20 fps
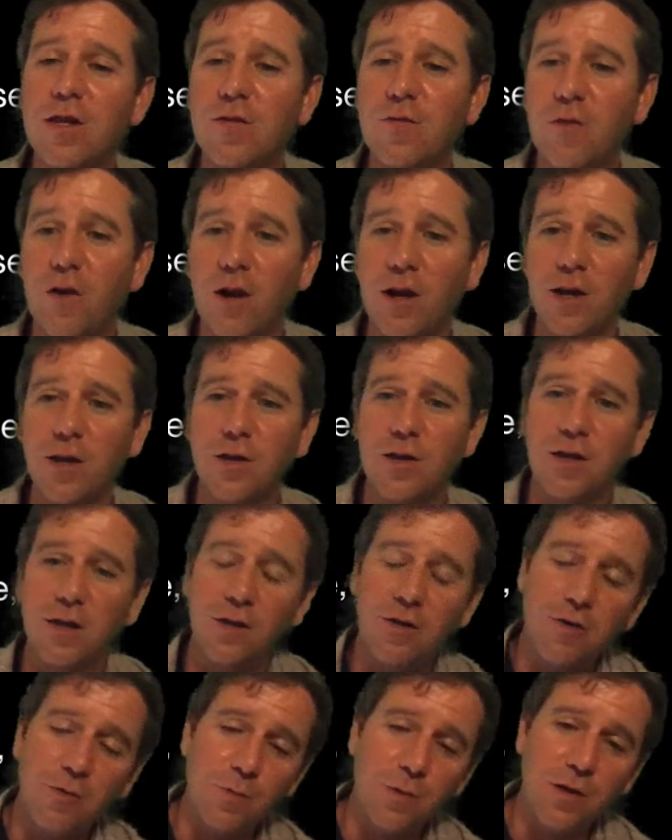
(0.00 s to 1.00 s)
variants? They
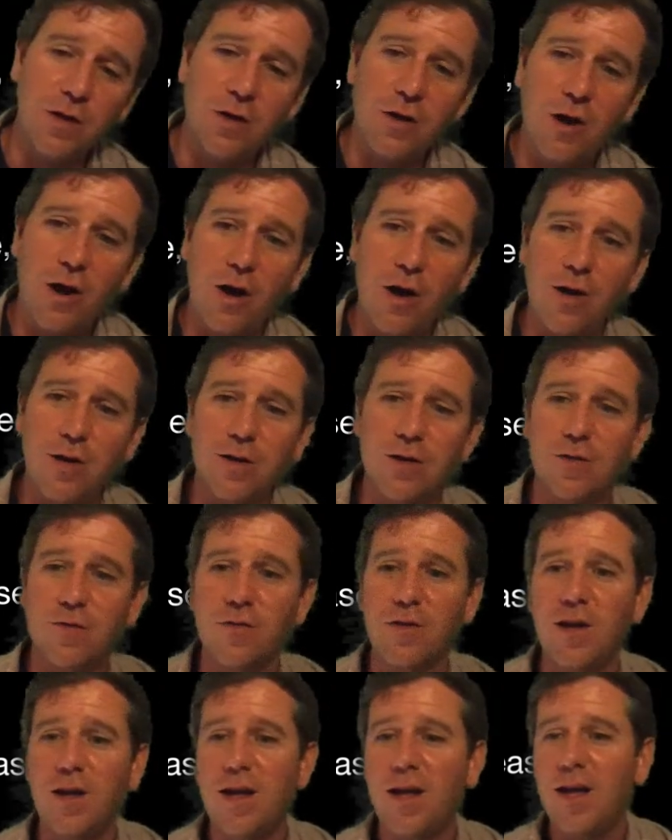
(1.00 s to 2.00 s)
could be the cause of
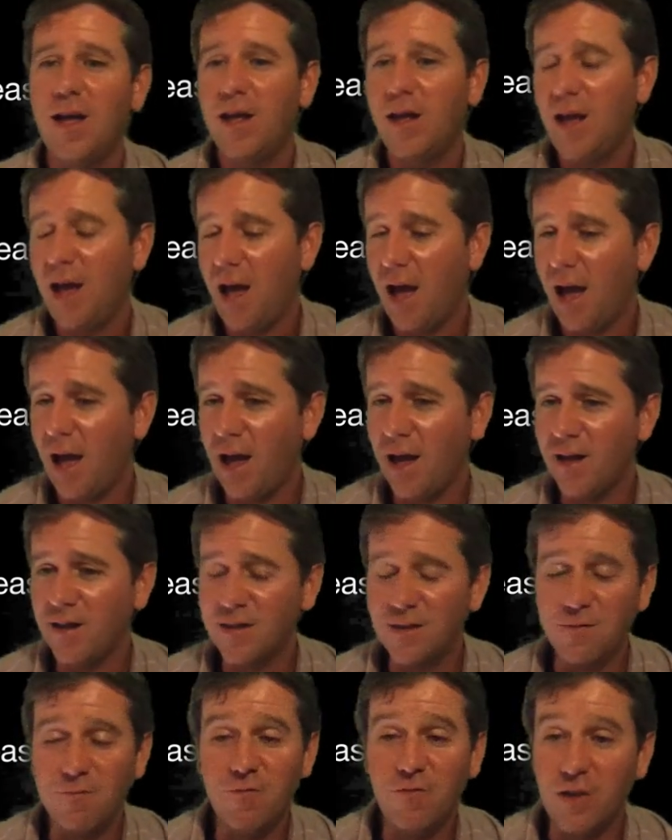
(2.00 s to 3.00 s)

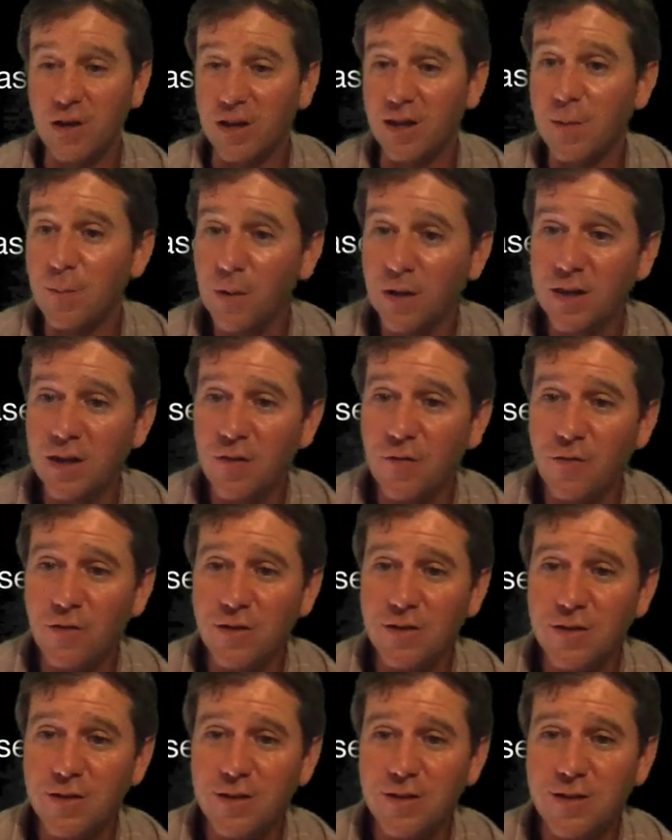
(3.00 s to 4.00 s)
phenotypic
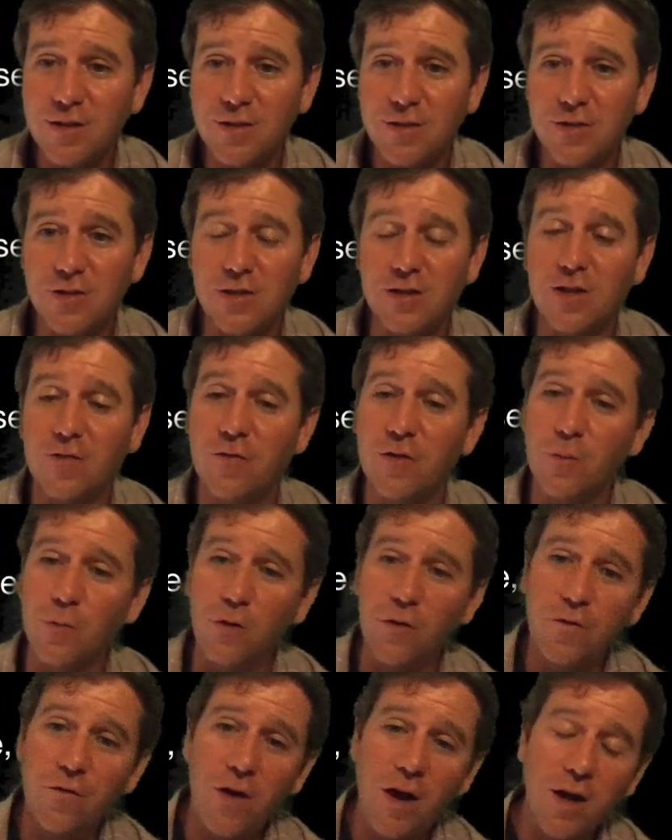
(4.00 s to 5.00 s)
differences, such as different
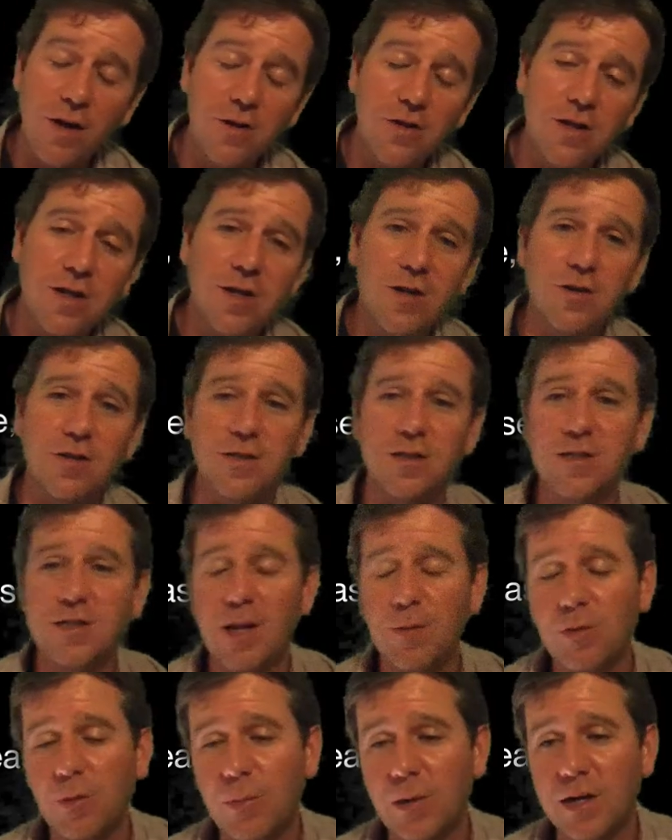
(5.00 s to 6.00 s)
morphology or
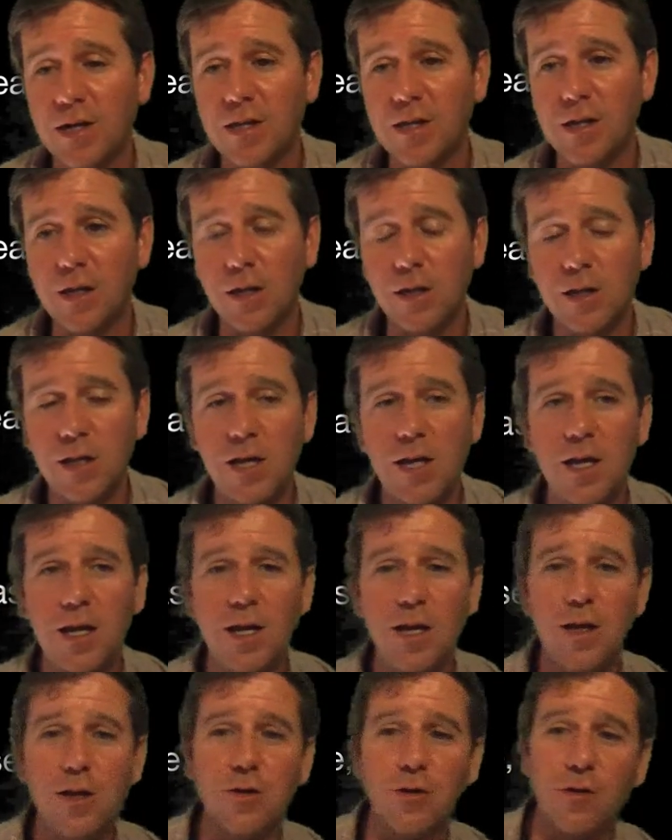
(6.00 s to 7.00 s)
susceptibility to
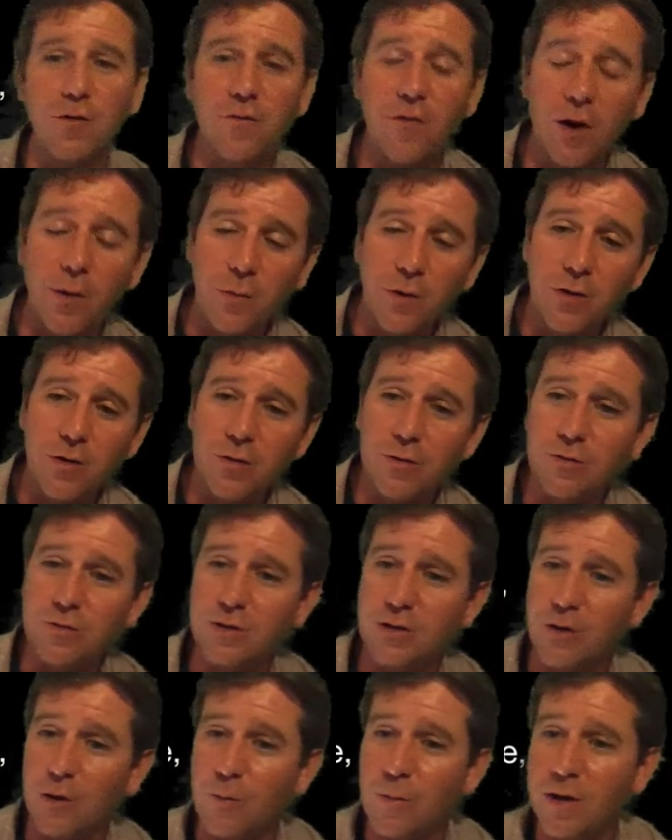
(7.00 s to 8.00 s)
disease or
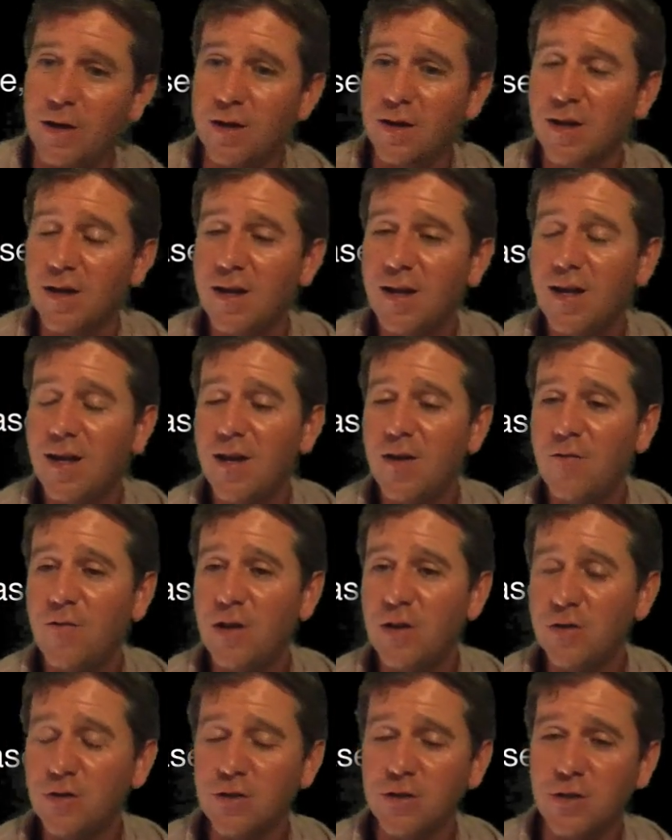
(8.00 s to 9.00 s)
pharmacogenomic
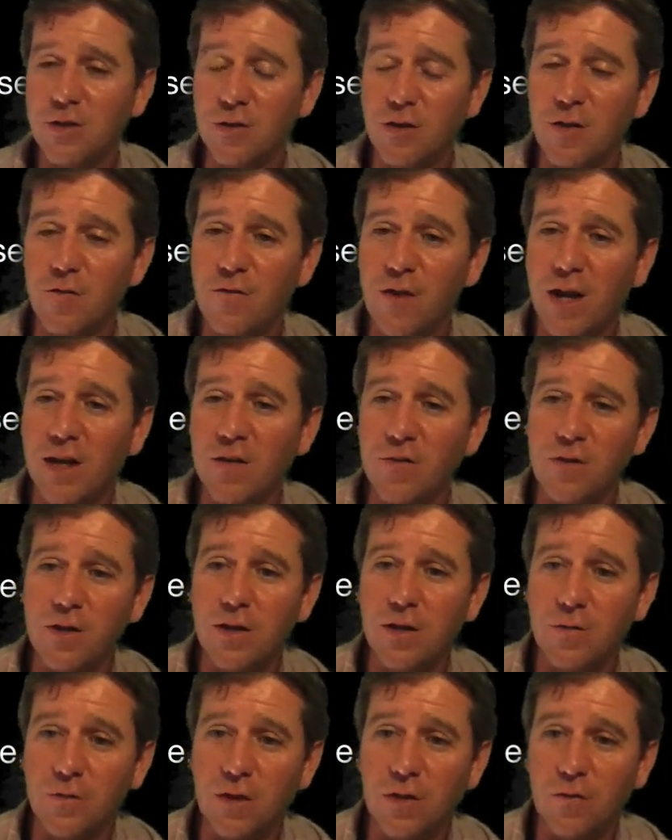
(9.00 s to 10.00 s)
features, the
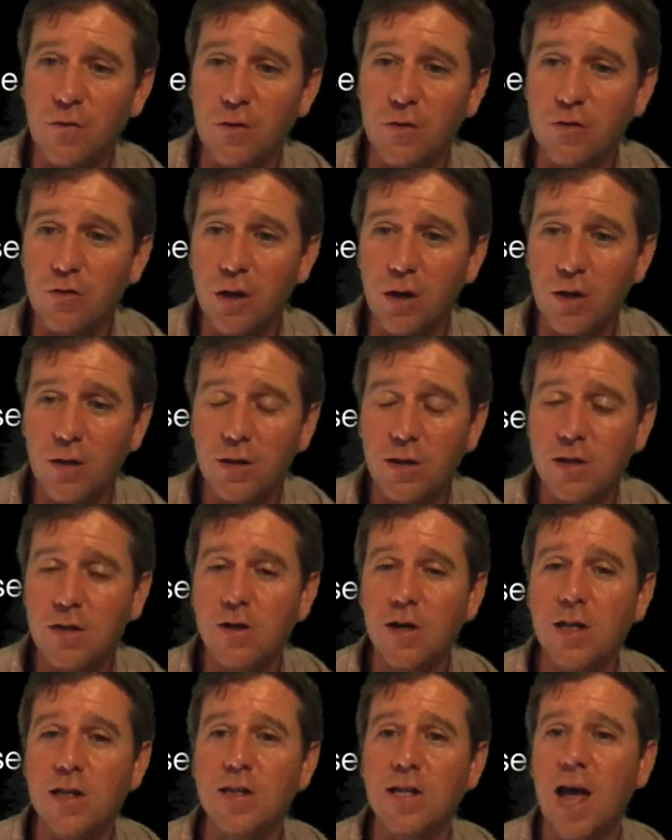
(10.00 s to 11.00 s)
effectiveness of different drugs. These
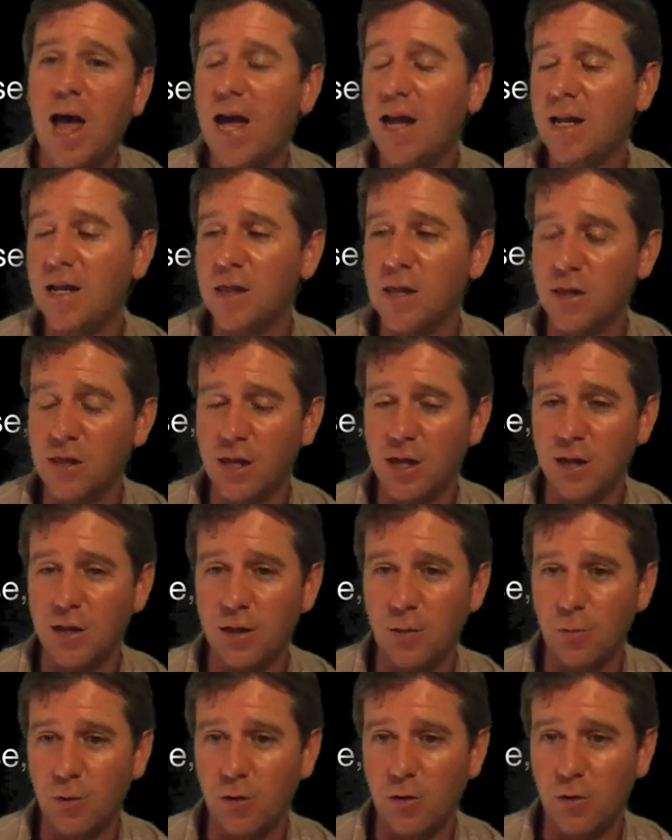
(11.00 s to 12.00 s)
are exactly the things
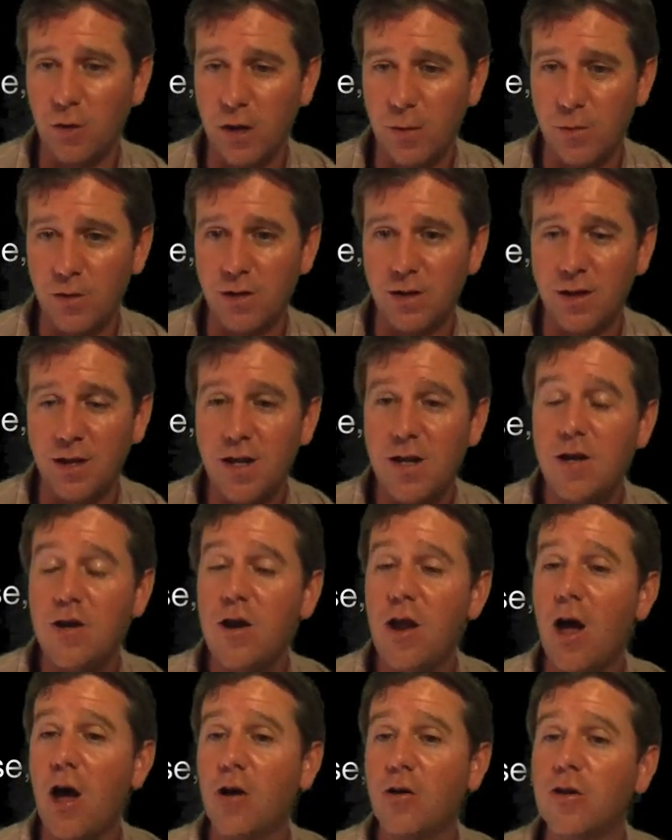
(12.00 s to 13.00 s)
that we're able
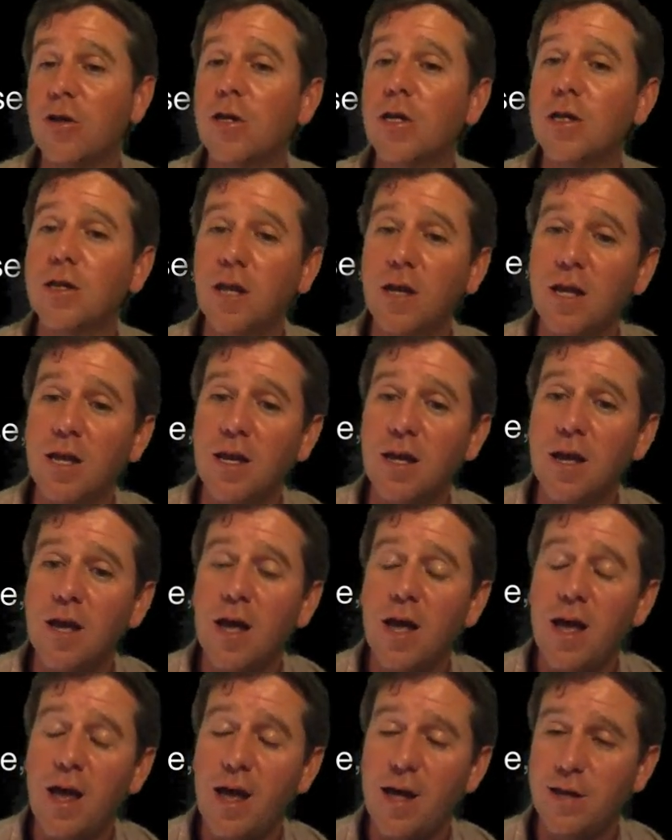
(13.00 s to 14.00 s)
now to study
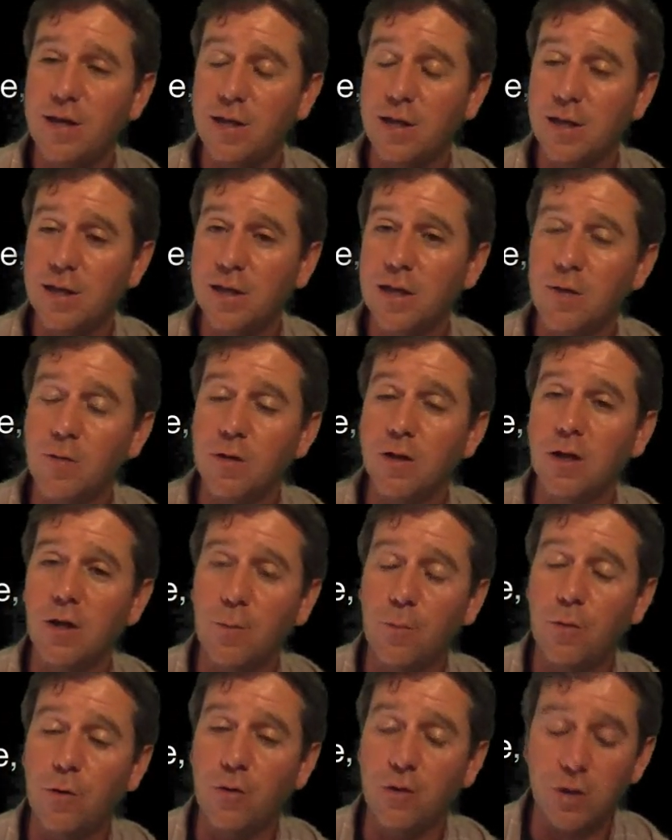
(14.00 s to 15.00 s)
as these sequencing
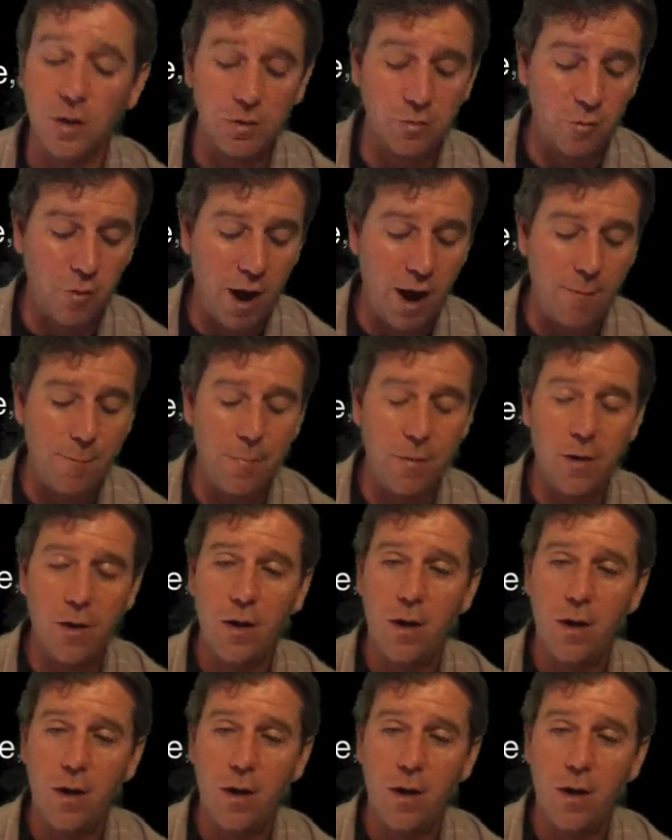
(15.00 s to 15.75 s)
approaches ramp